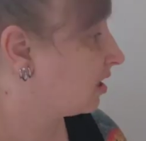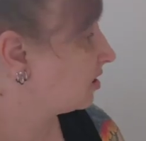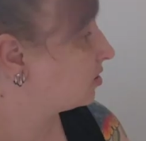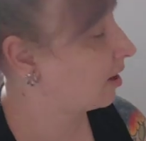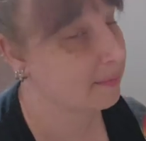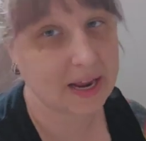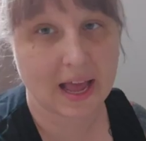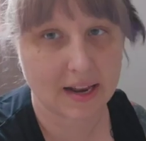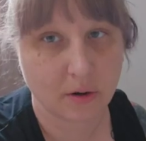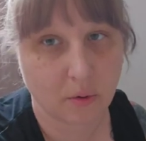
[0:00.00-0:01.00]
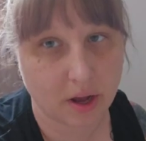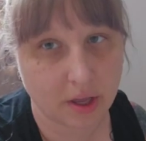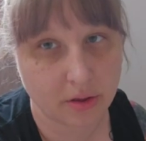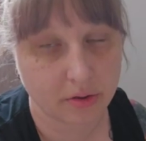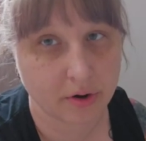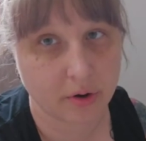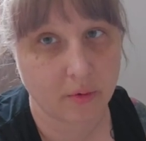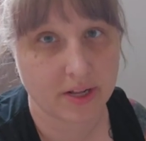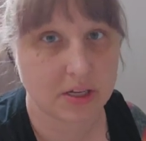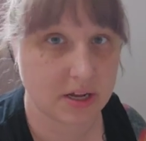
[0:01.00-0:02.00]
So I'm going to kind of walk you through
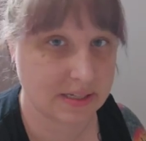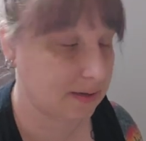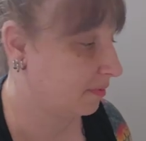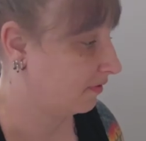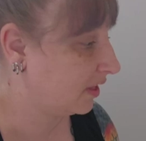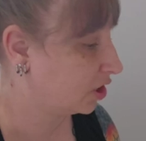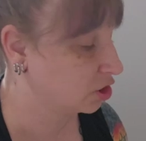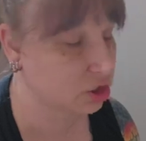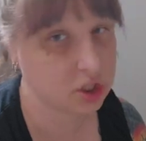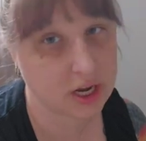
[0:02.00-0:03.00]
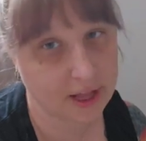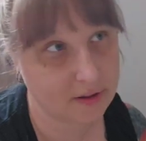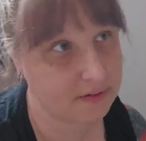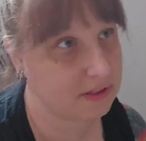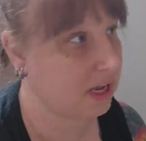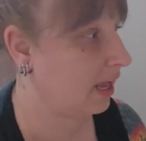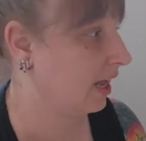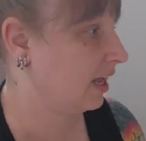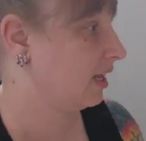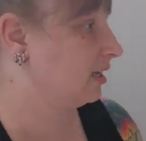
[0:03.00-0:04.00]
what's on some of these shelves
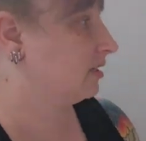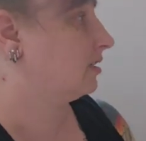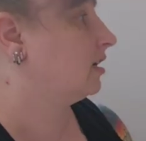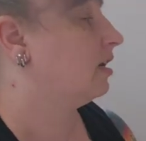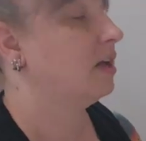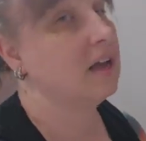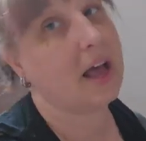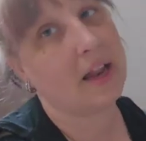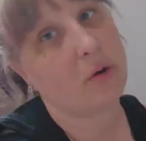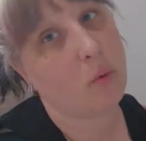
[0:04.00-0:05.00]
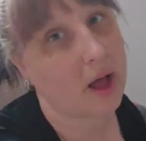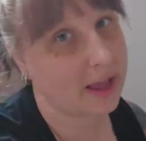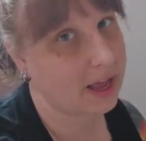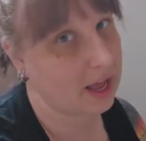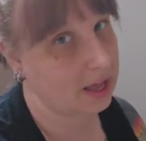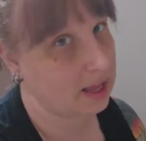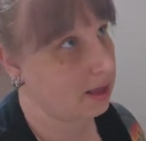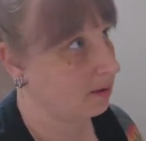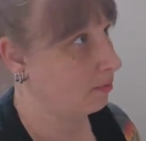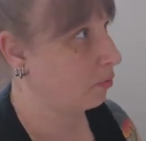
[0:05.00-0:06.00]
and kind of why I
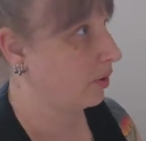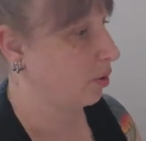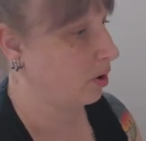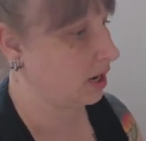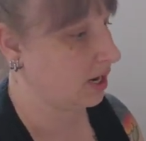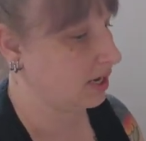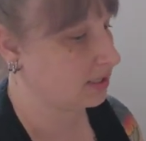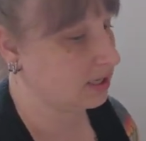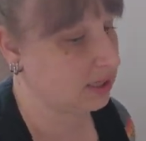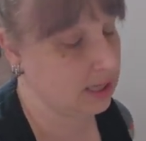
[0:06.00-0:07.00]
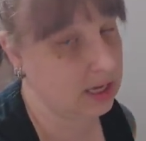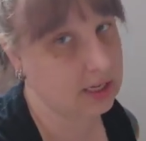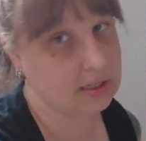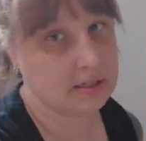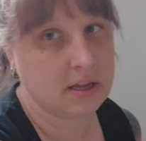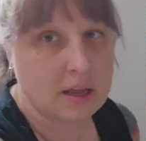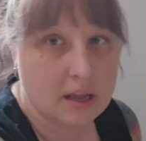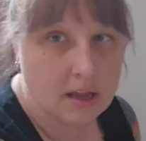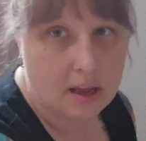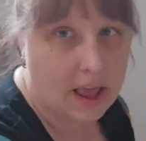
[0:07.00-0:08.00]
am reorganizing these
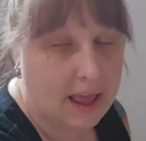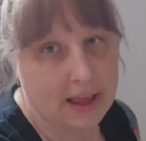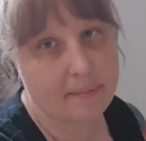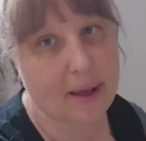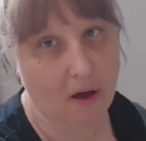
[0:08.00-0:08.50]
and my